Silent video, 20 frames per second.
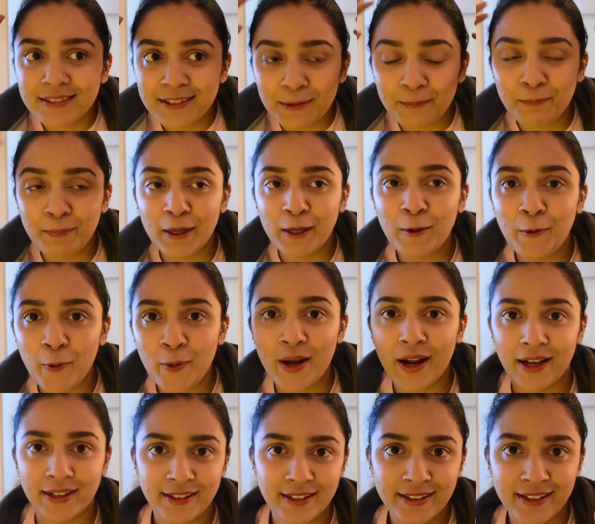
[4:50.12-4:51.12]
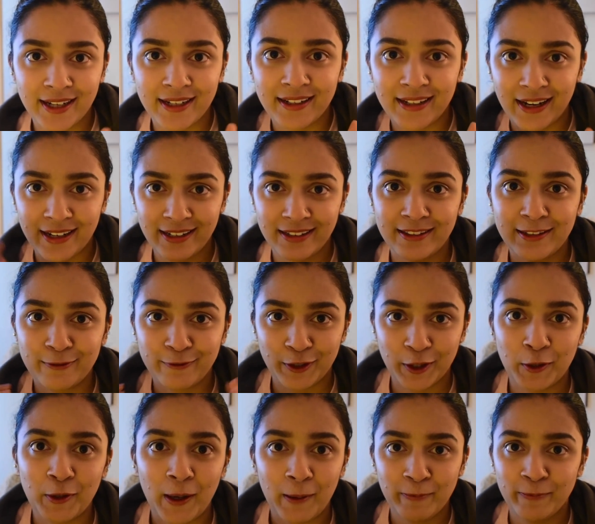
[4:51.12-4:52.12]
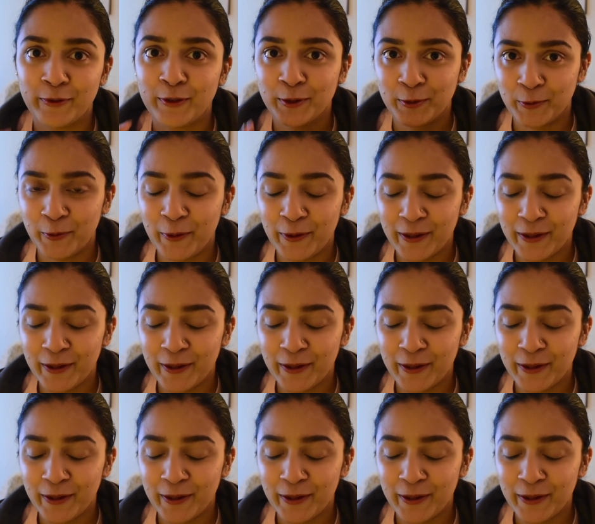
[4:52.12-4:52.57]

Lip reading: the big goal other than getting the video up for you